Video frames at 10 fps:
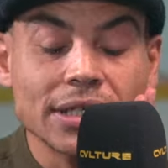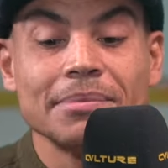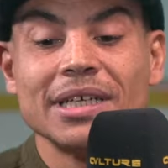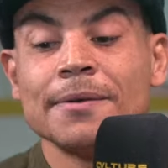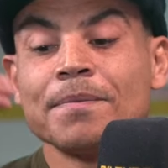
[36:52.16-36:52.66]
than
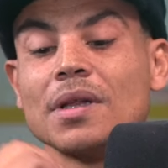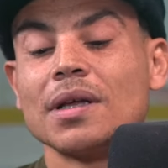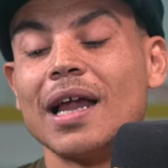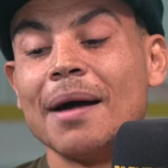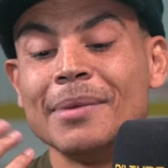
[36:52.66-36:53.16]
me,
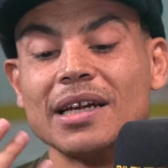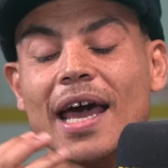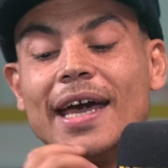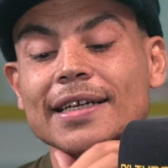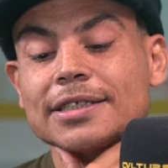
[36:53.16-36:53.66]
like
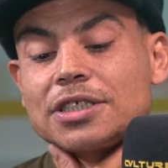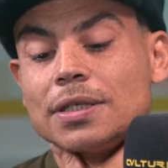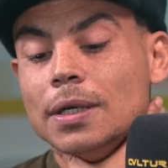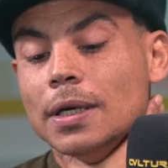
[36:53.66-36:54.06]
middle-aged.